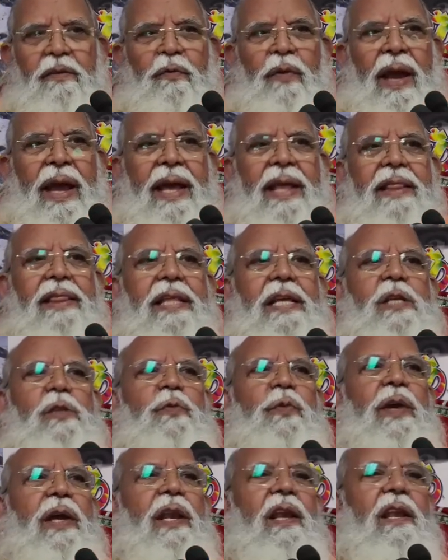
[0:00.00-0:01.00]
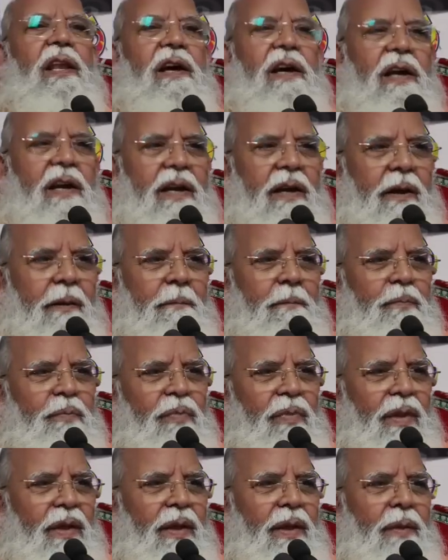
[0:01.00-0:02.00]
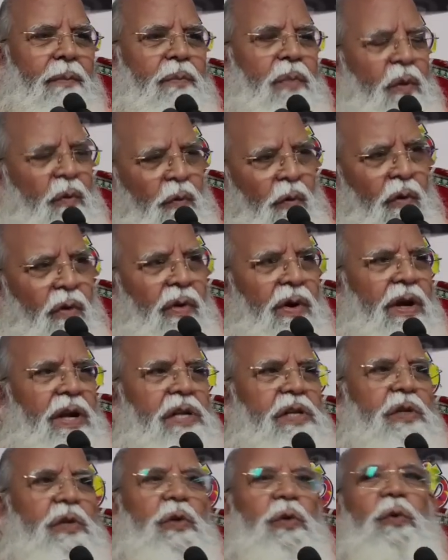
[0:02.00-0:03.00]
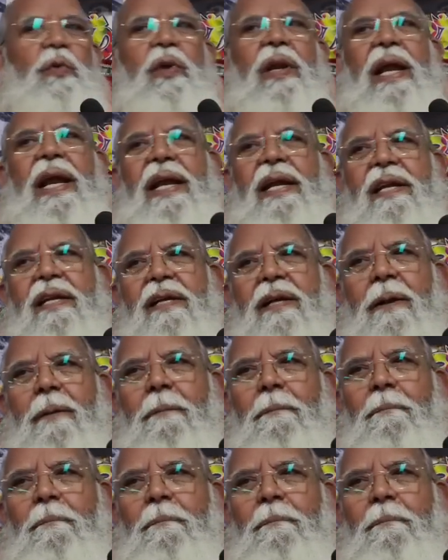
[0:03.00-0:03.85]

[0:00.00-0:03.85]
When this we learn, before it is too late,